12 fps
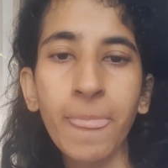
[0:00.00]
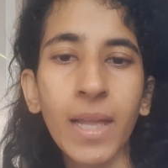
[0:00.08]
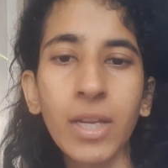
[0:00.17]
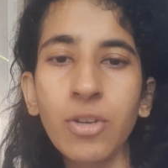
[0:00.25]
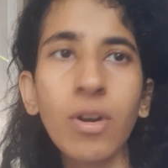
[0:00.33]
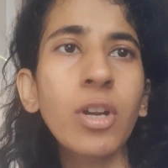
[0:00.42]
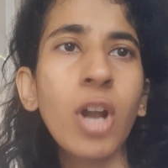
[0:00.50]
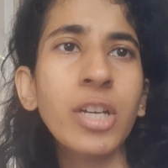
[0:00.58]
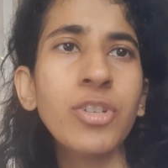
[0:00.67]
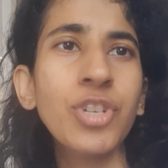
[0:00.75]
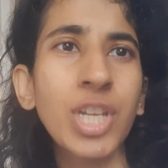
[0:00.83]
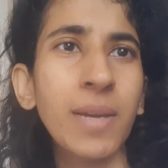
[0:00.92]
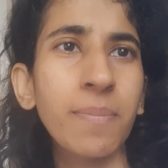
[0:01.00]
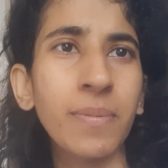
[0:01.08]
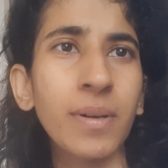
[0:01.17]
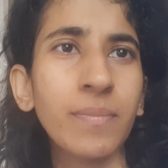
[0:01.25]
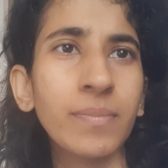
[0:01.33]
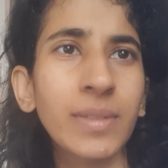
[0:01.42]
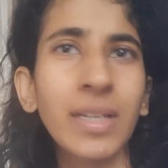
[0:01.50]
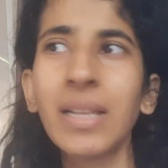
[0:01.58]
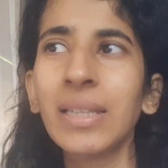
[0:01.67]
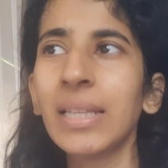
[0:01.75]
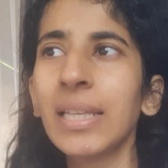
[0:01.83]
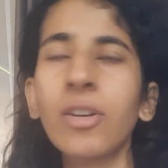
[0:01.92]
You're not a sheep. No,
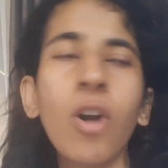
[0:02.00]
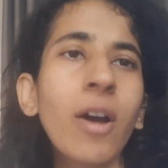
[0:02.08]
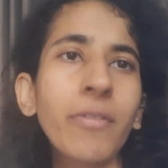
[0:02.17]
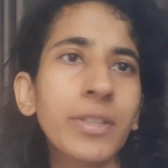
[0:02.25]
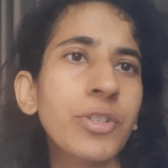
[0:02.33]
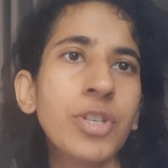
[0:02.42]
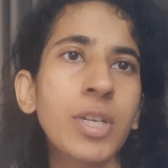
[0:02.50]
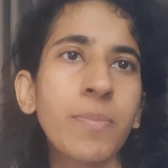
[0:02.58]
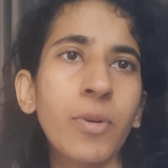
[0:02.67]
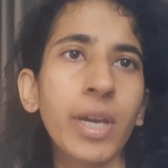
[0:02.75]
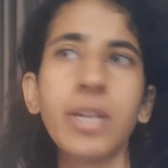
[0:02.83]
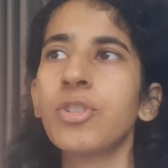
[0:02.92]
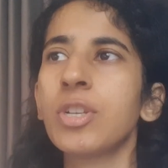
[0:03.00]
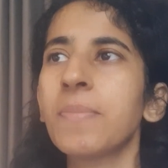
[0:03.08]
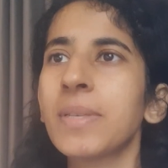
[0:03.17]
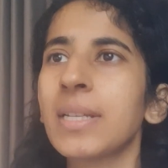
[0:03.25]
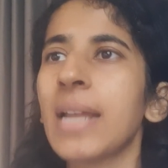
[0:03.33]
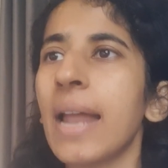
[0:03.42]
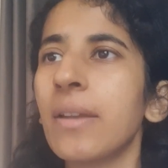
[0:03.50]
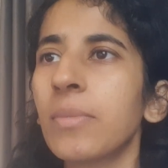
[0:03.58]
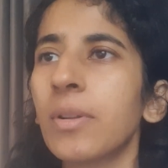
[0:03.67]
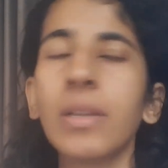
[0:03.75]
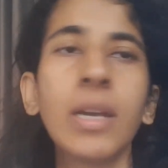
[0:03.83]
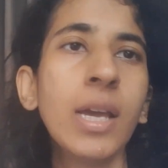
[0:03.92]
nothing wrong with a sheep, okay? Sheep is an
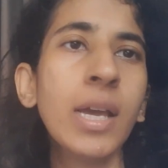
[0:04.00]
animal.